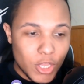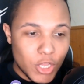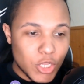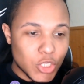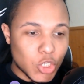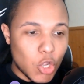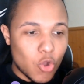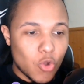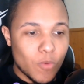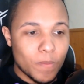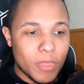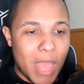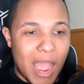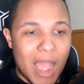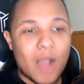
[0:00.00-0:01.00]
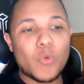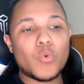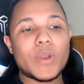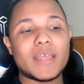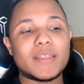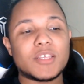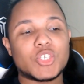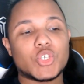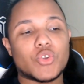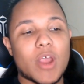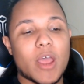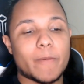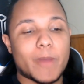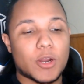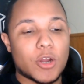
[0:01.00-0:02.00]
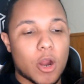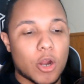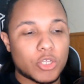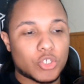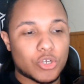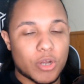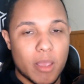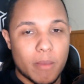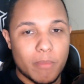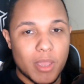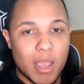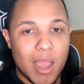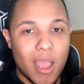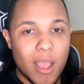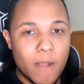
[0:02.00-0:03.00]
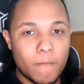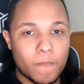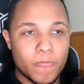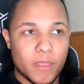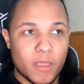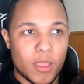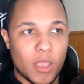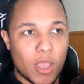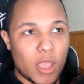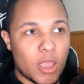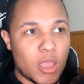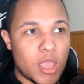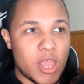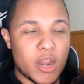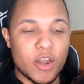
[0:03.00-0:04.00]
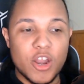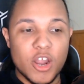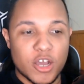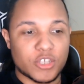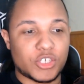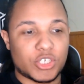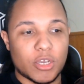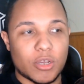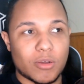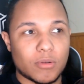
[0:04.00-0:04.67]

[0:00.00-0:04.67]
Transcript: So how would I describe our Archer Emiya in a nutshell?